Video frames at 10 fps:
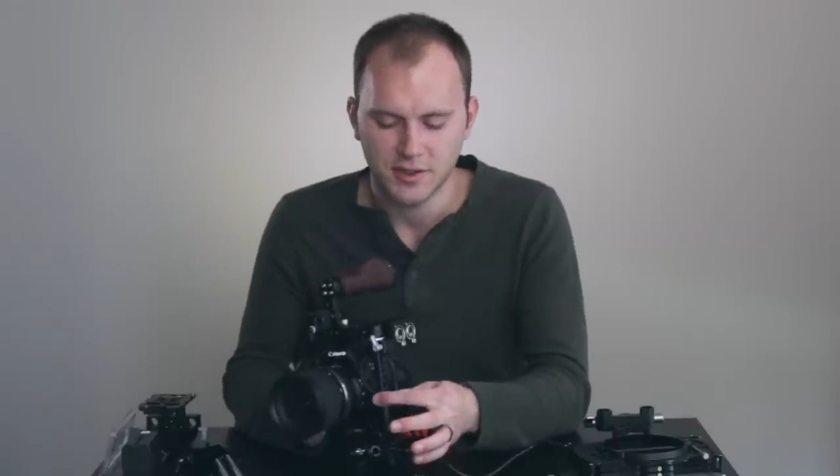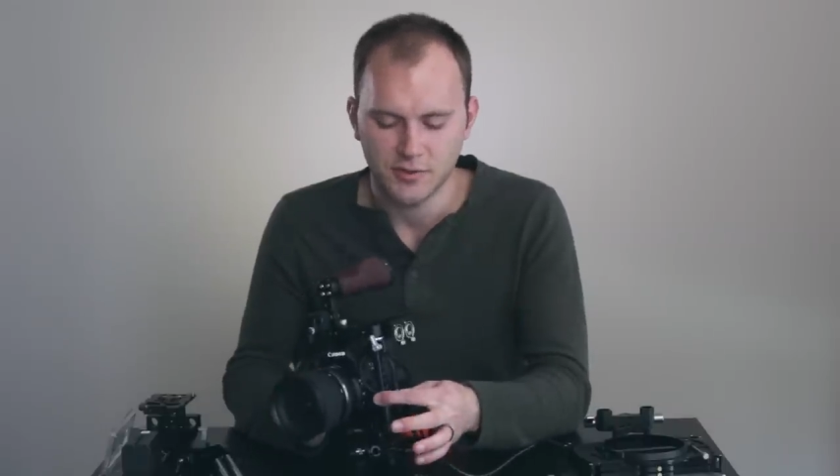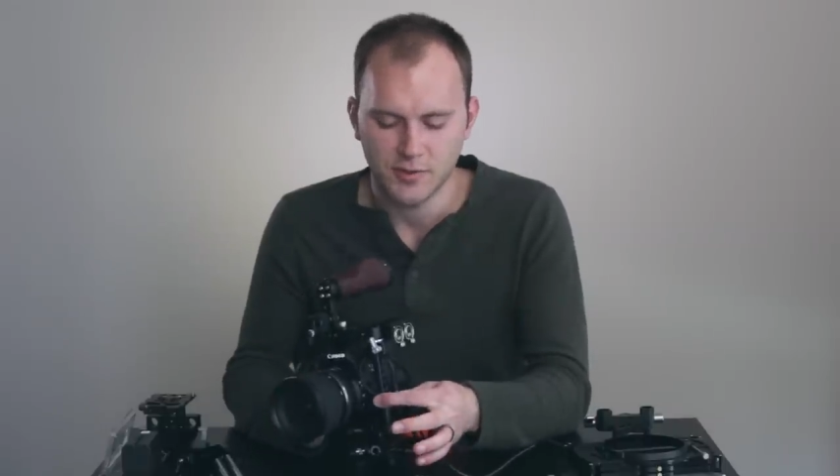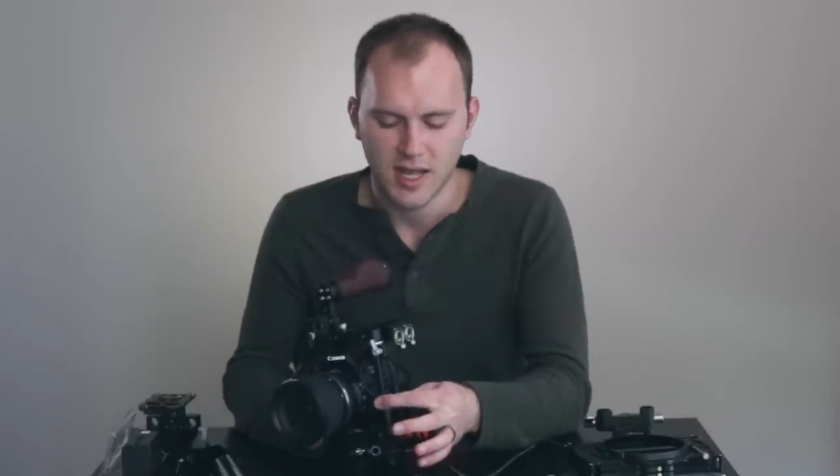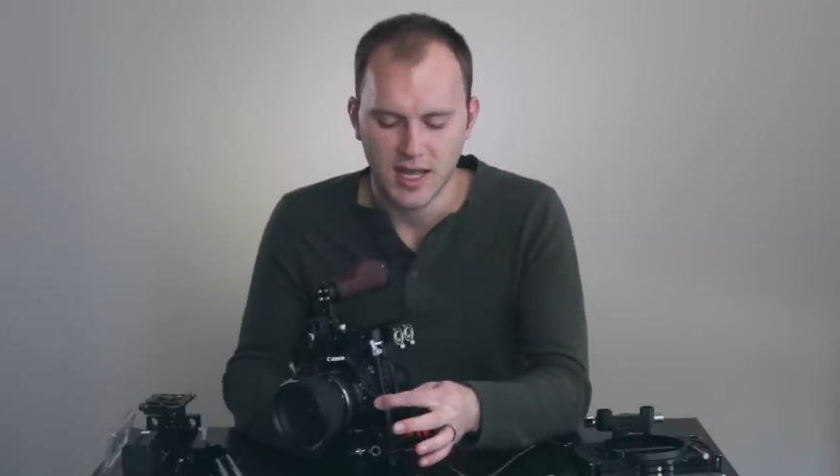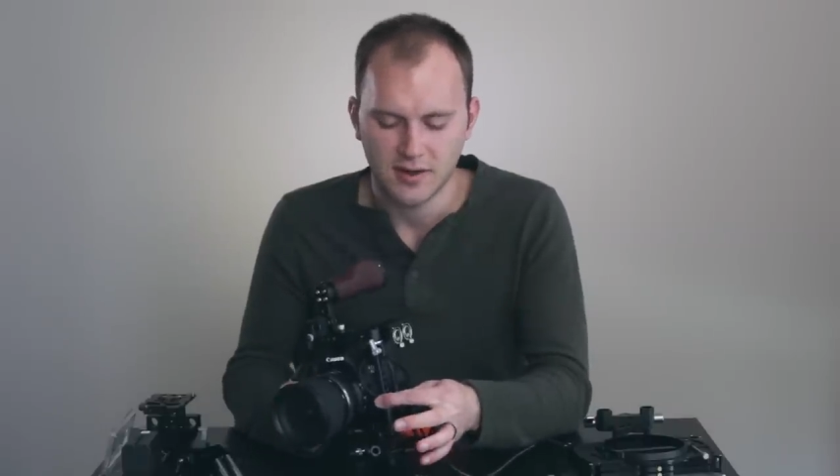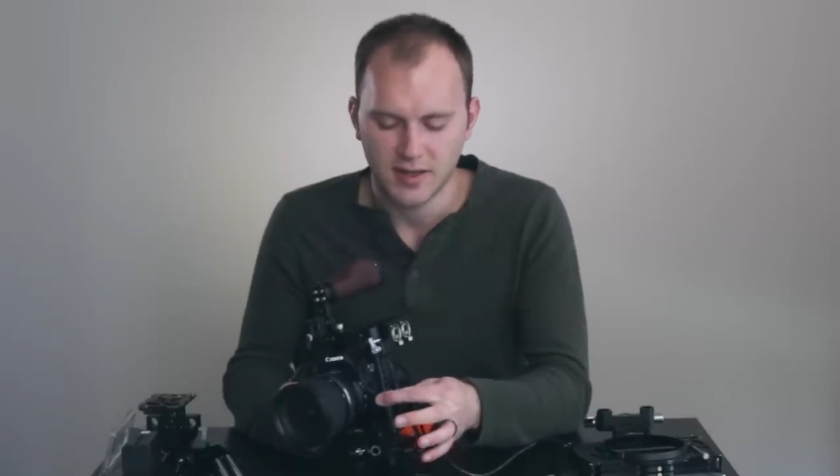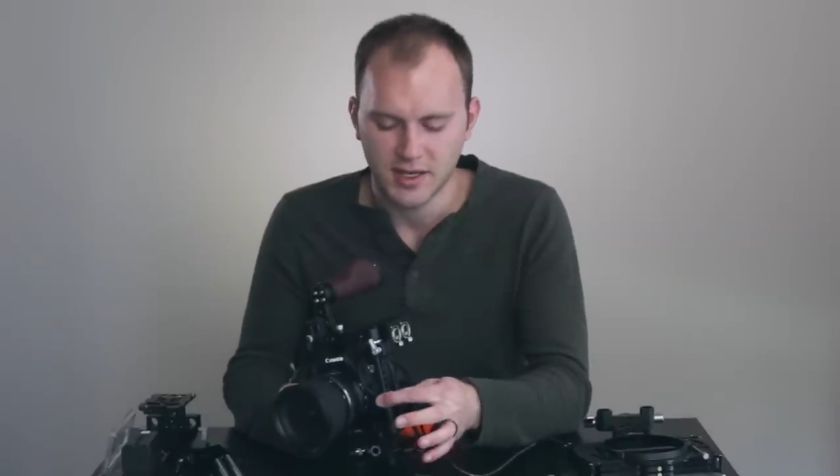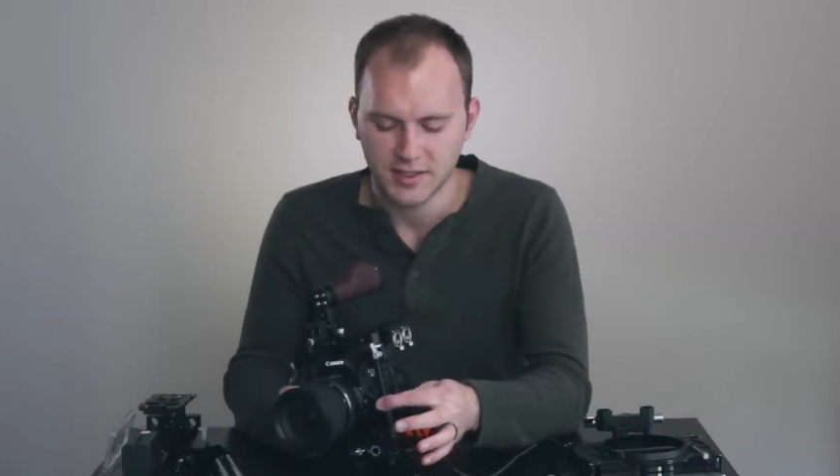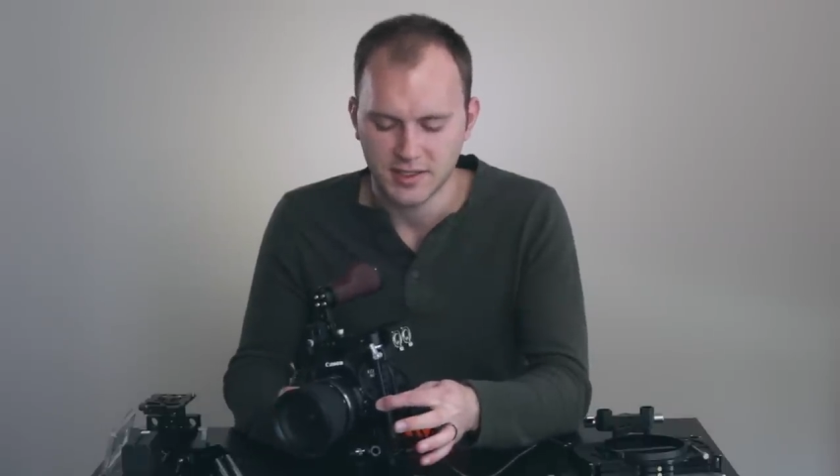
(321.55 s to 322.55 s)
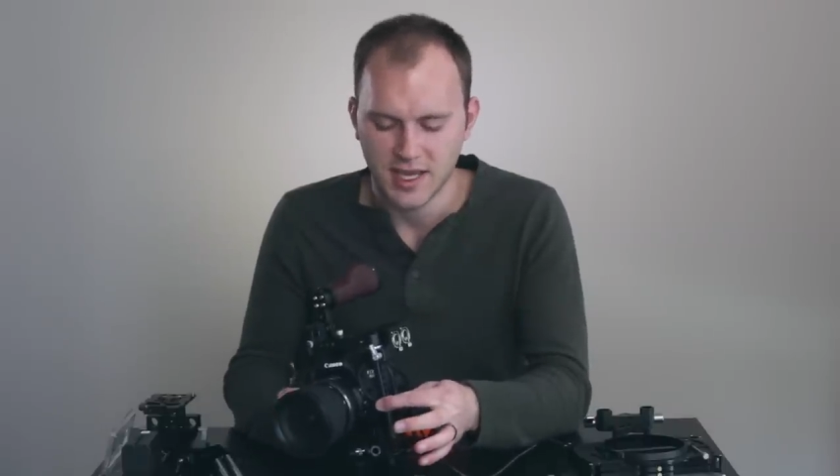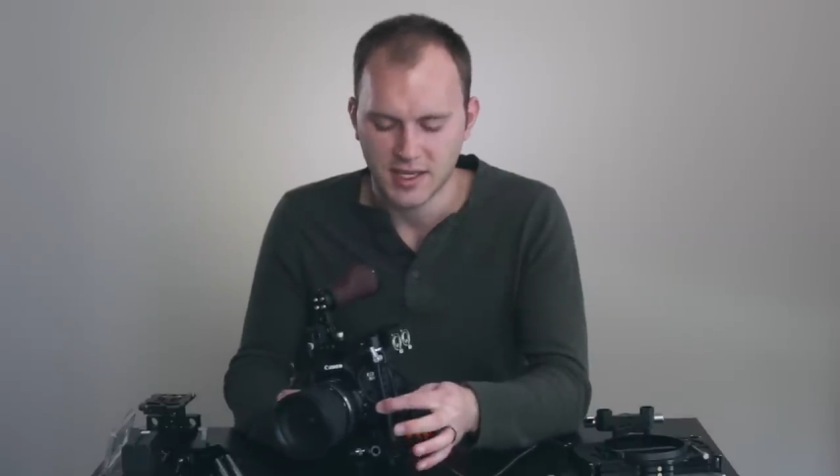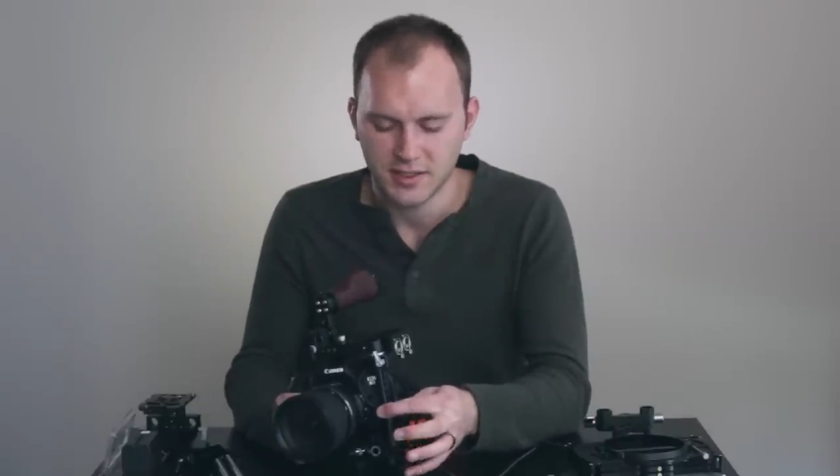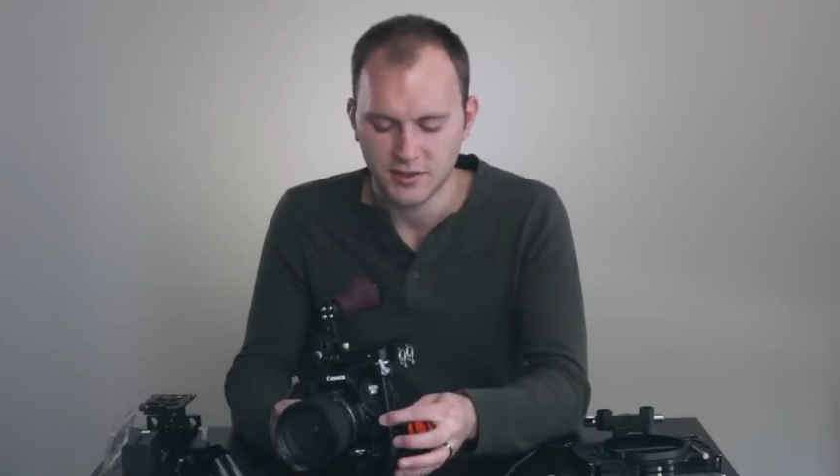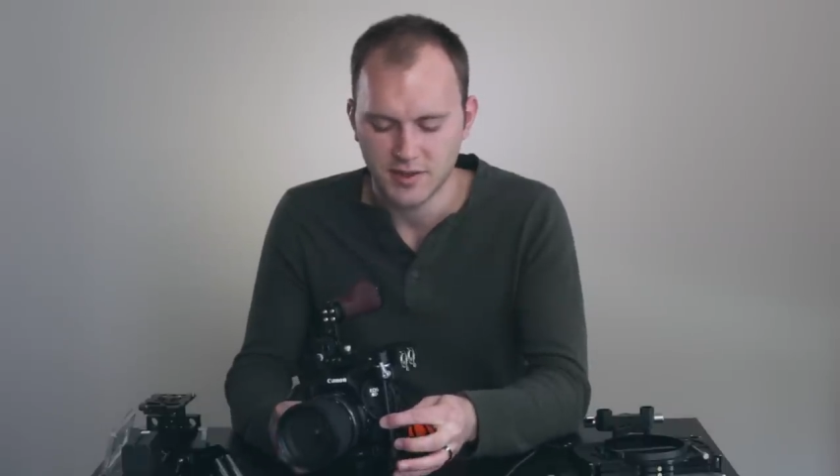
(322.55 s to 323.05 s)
to the rod that is attached